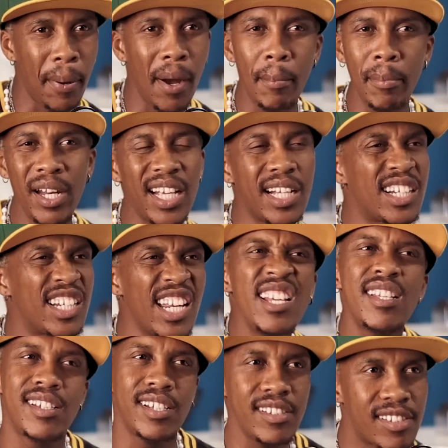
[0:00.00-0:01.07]
public
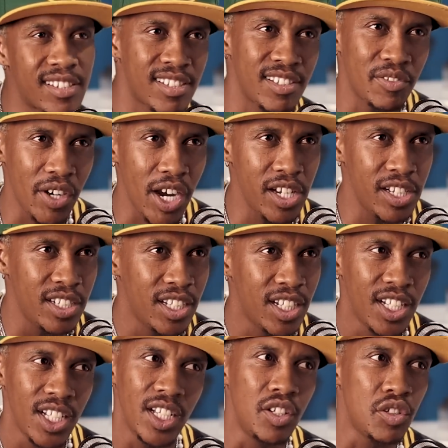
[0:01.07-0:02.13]
decency, right?
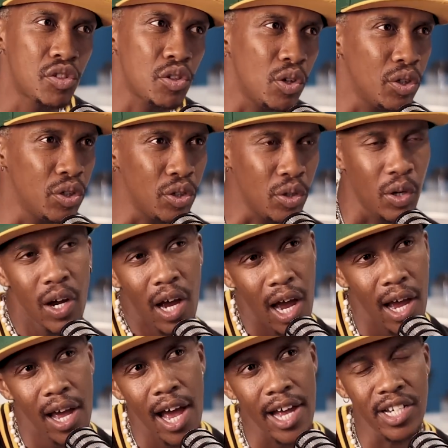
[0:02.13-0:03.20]
So you know,
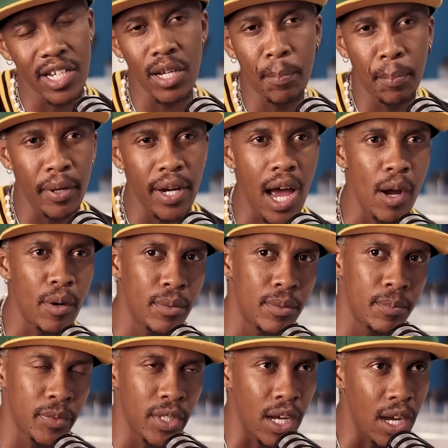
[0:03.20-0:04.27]
I, I did put out
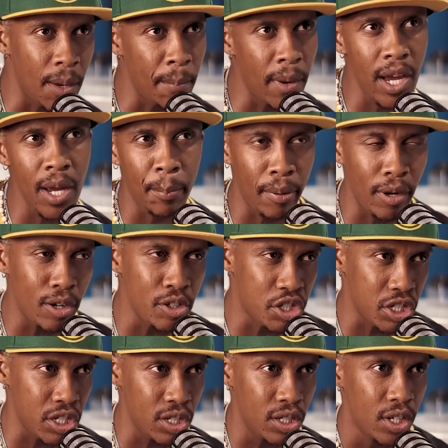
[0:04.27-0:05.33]
uh, my
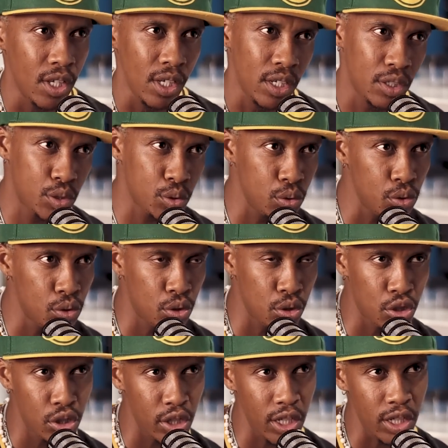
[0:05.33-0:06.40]
apology to, yeah.
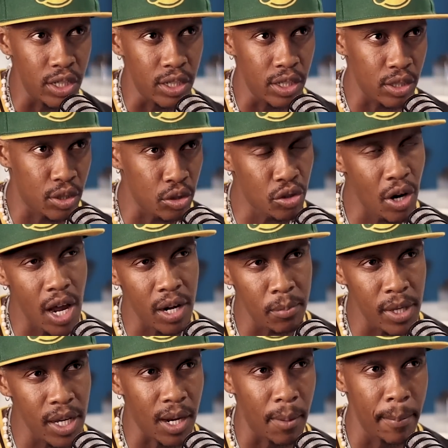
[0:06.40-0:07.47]
to and to try to
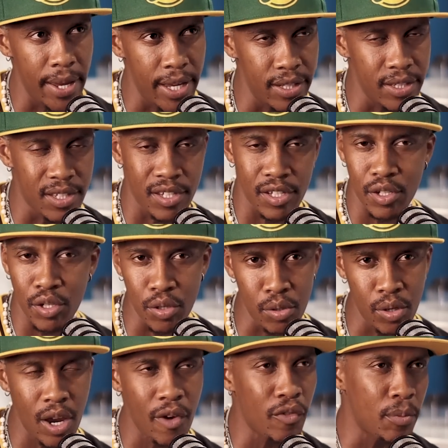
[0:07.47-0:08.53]
make amends
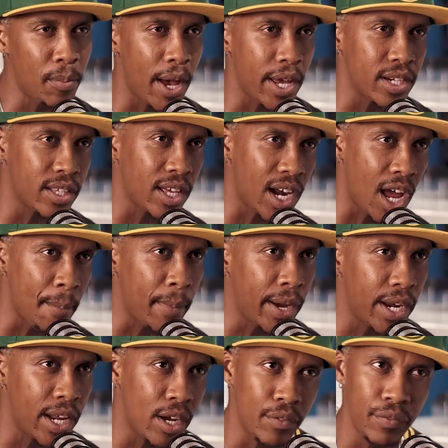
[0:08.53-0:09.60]
to everybody that I
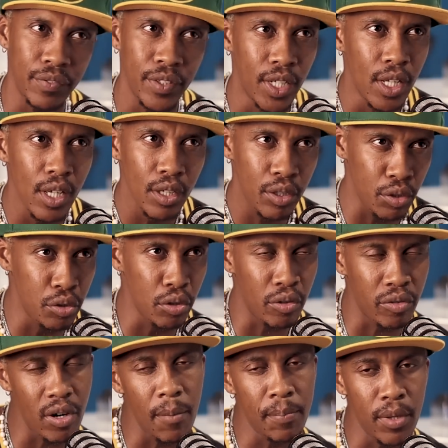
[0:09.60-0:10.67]
might have, you
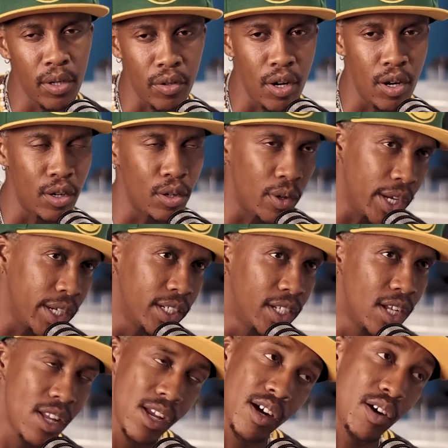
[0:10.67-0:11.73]
know, rubbed the wrong way,
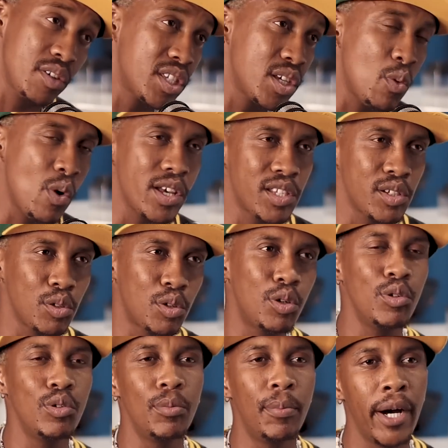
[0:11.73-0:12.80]
because it wasn't
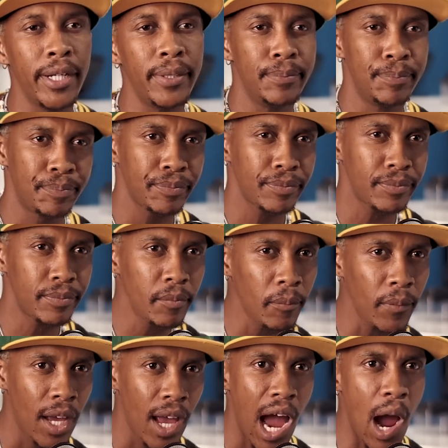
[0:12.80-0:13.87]
cool. But
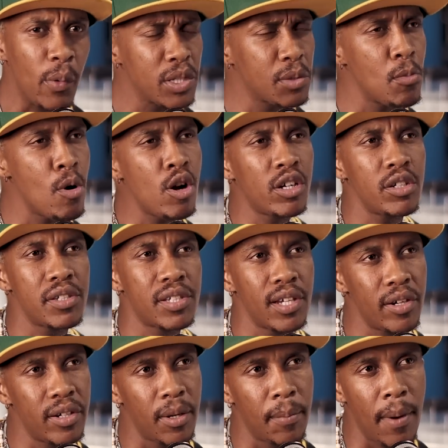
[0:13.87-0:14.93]
I was more
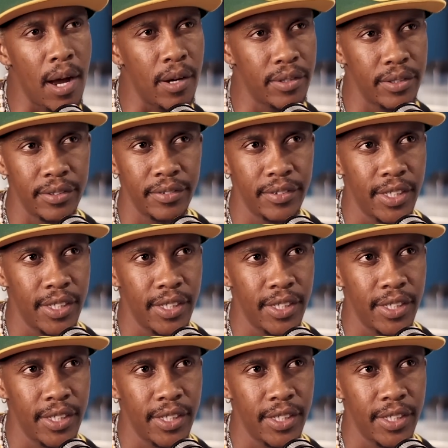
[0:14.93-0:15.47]
concerned about